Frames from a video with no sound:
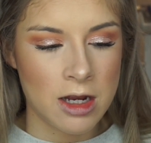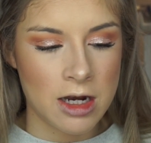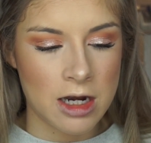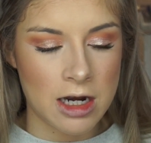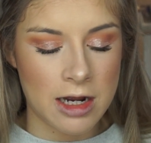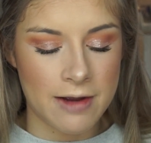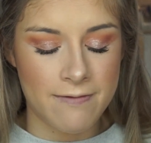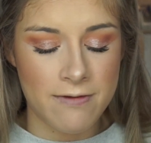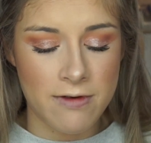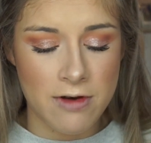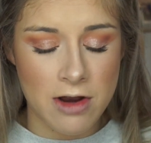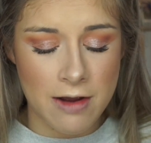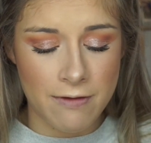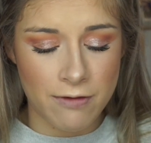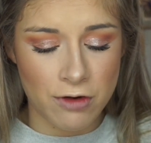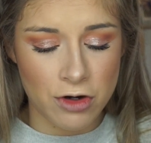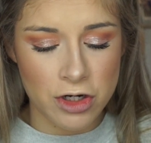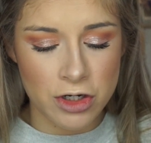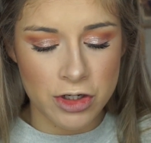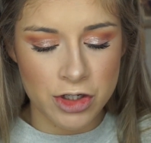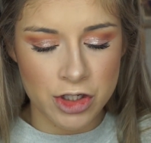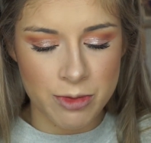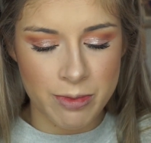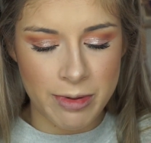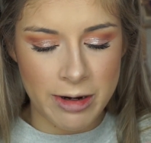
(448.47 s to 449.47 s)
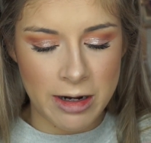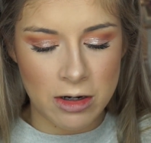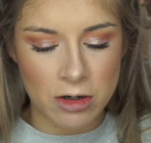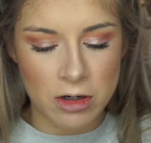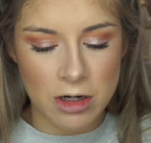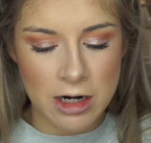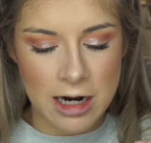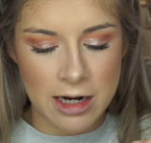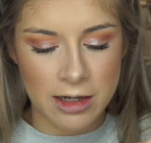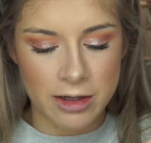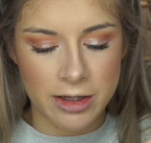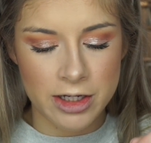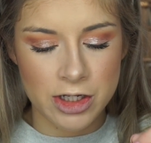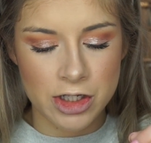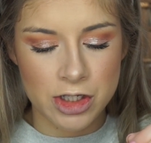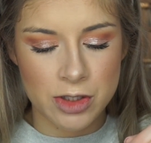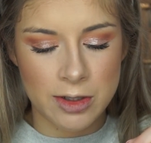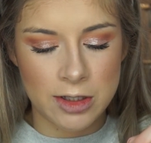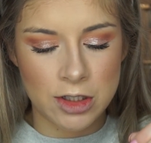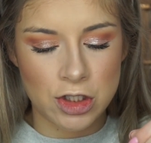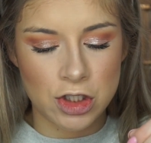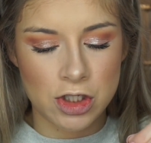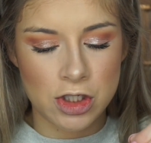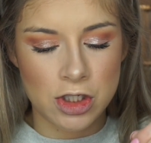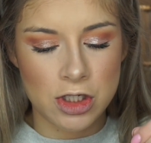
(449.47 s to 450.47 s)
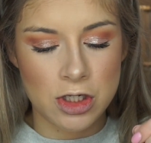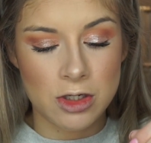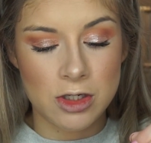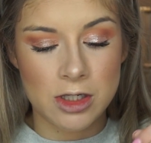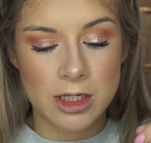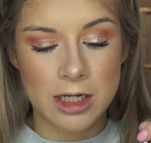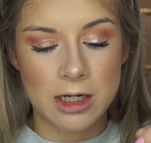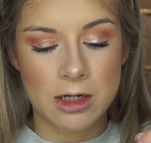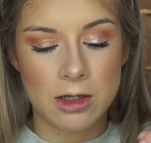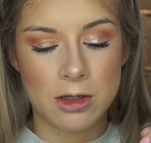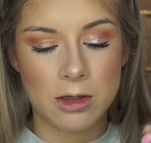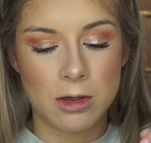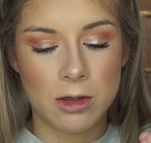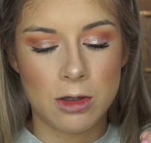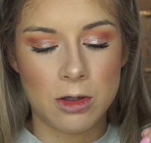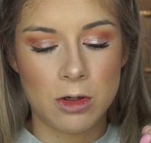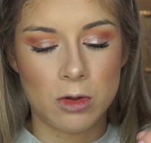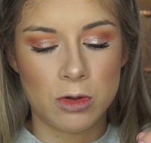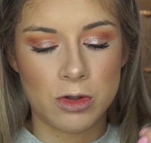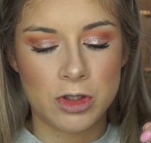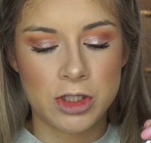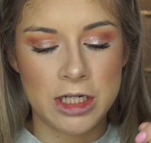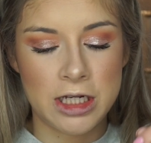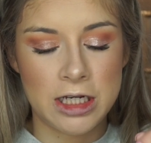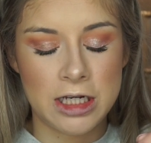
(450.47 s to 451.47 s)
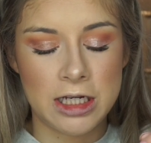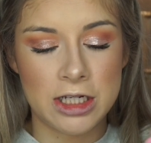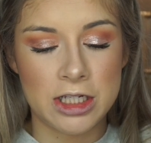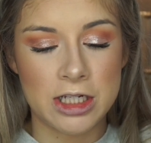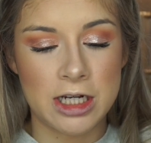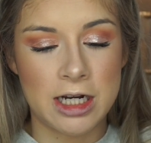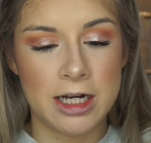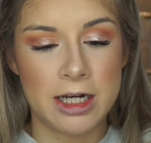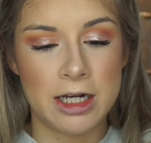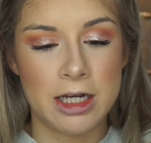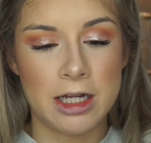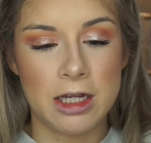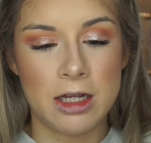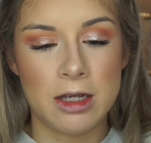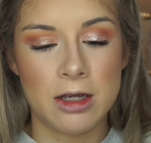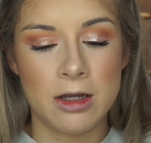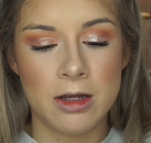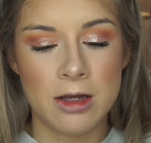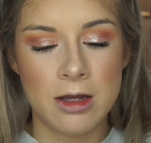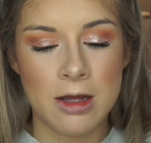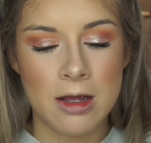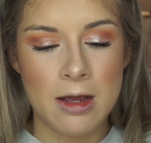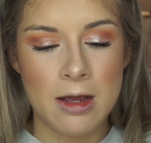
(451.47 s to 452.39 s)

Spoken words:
I've never used a powder highlight, so I just use like a little teeny tiny